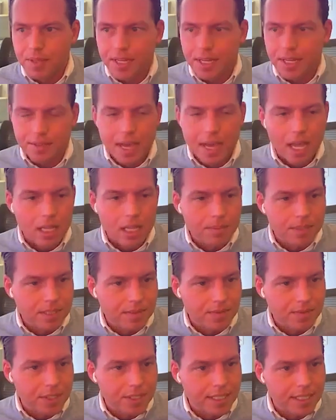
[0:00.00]
the elements
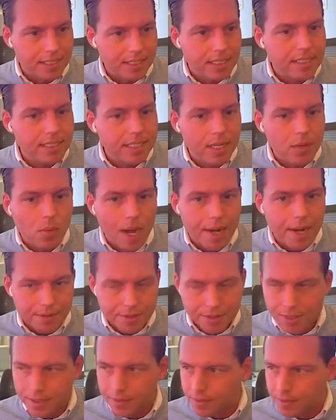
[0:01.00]
of the existing wide
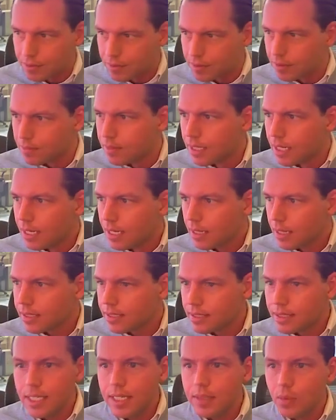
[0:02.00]
receiver room,
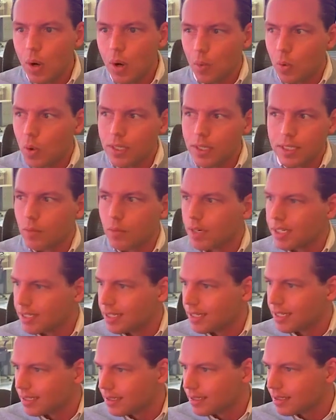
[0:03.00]
let's see what worked and what
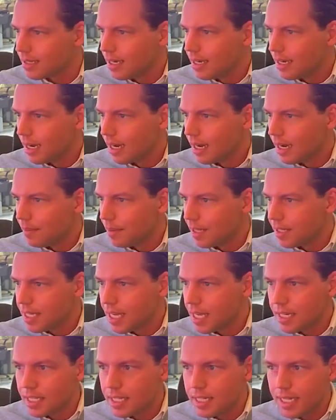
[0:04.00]
didn't. Okay. At
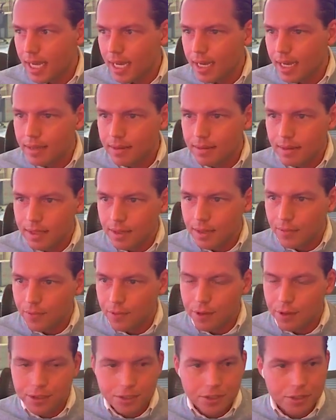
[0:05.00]
the end of the day, the
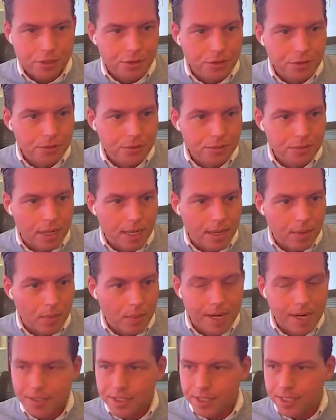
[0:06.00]
first 2
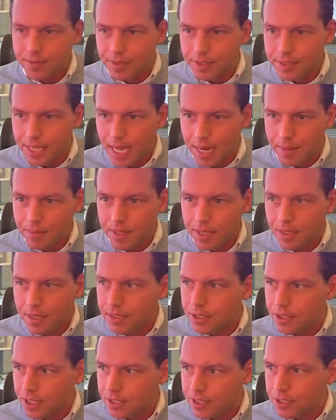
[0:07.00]
wide receivers, Adam
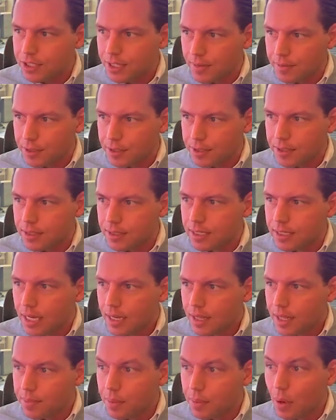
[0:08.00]
Thielen and Justin Jefferson,
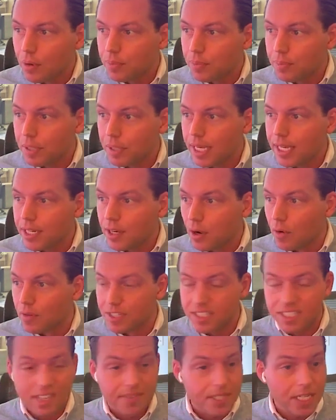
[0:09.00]
they both played
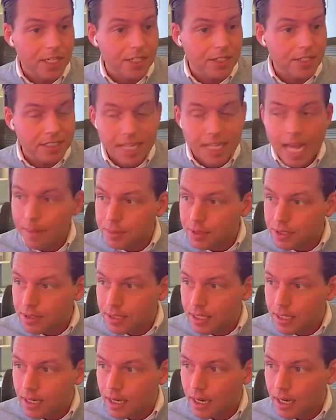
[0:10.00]
over 700 snaps,
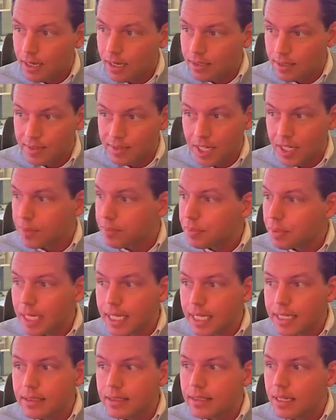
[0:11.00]
700
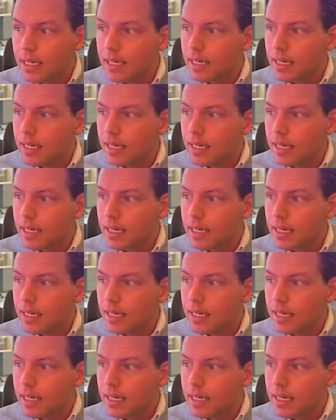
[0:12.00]
plays.